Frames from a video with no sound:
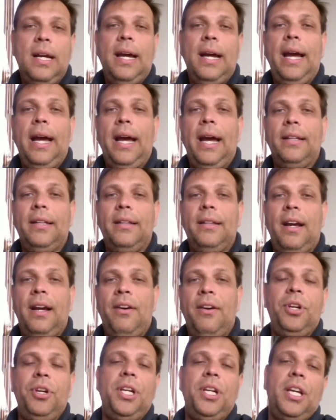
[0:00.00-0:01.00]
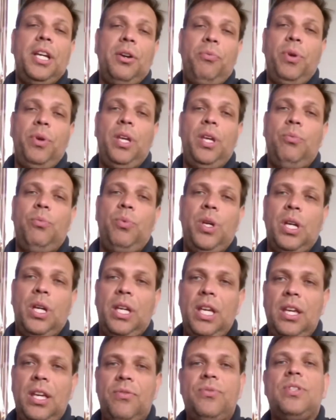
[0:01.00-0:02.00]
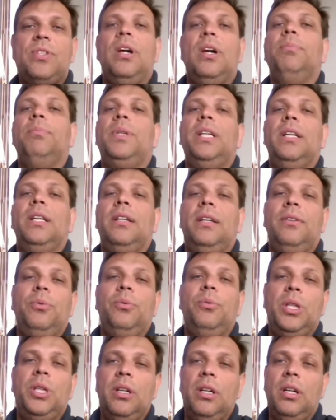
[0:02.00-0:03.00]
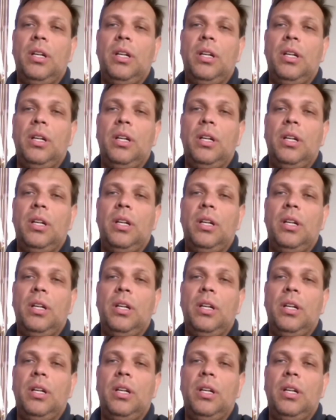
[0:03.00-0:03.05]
and every year we give something with the